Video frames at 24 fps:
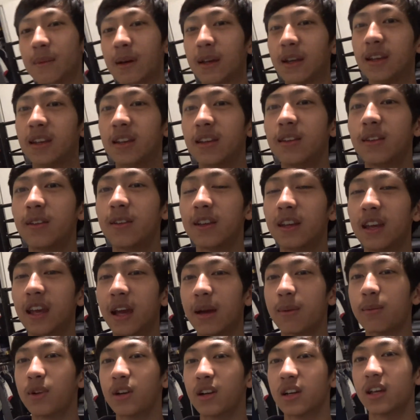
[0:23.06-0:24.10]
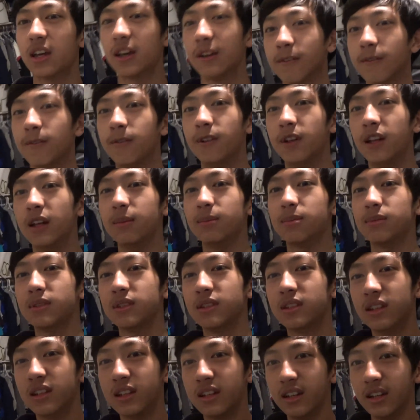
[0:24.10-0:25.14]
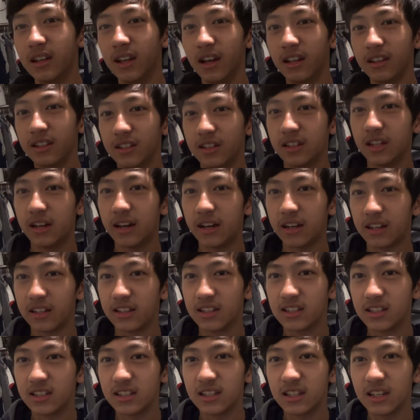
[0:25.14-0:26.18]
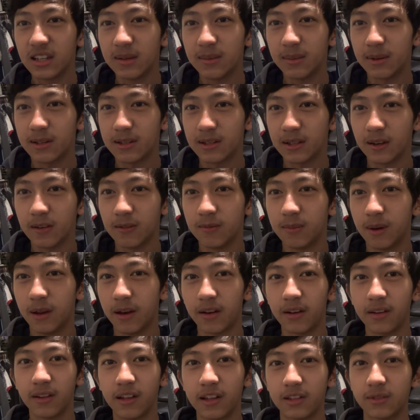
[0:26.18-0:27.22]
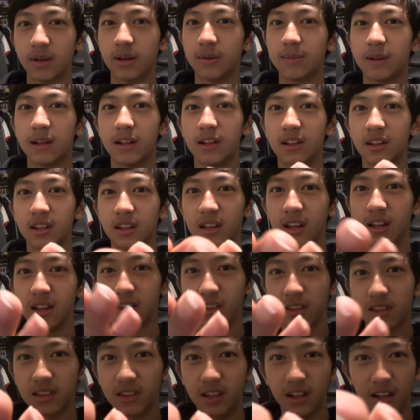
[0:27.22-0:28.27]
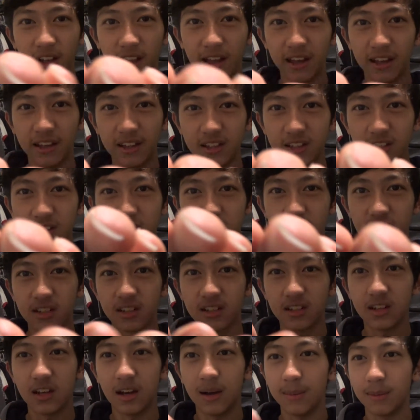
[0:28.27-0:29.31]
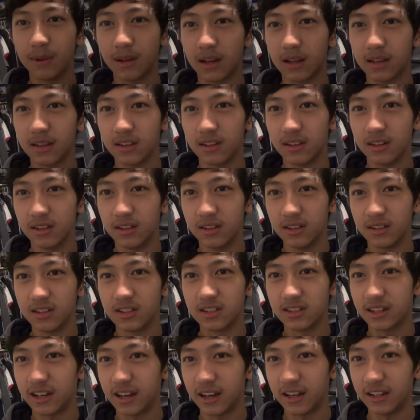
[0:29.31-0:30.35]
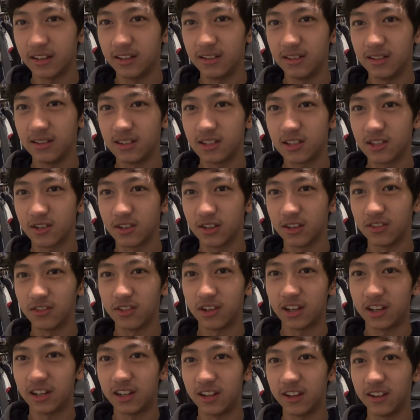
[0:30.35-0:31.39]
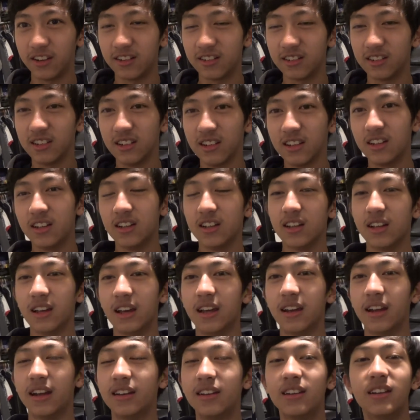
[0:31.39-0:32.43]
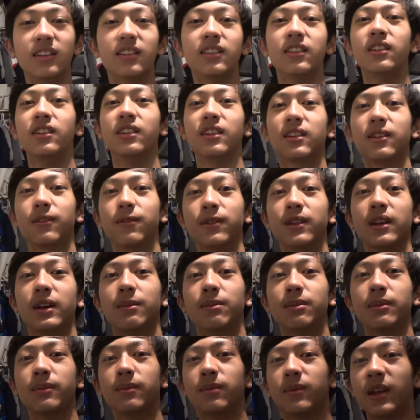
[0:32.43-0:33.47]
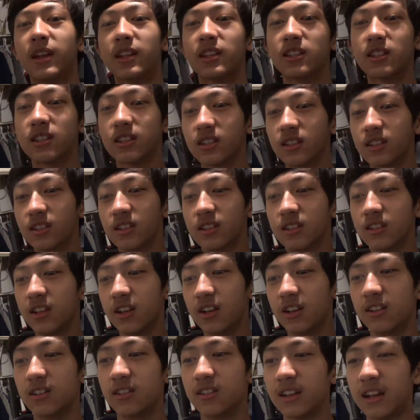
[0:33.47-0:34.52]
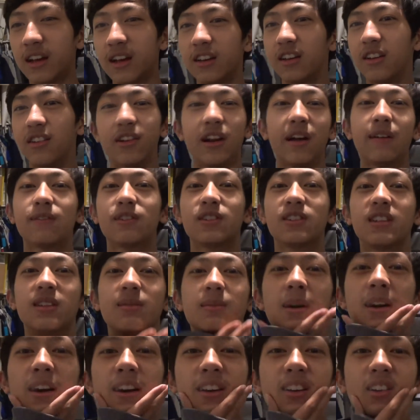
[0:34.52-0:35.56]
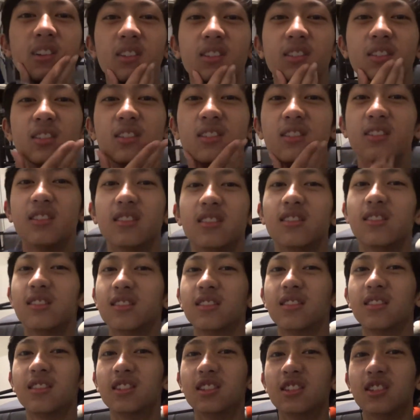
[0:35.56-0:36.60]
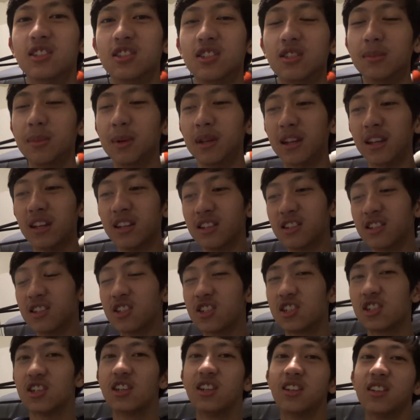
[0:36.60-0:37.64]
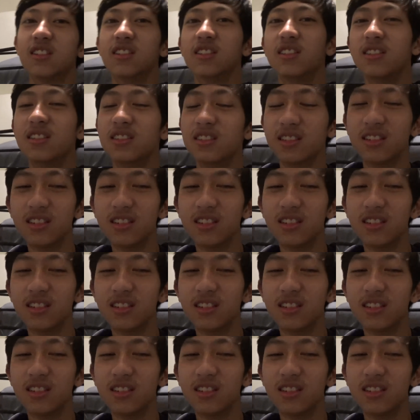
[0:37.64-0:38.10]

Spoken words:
my camera can flip. So now I can see myself better. That's why I'm not looking at the lens. I'm looking at the side screen right here. And I didn't know it could flip. So now you don't have to see my zooming in chin,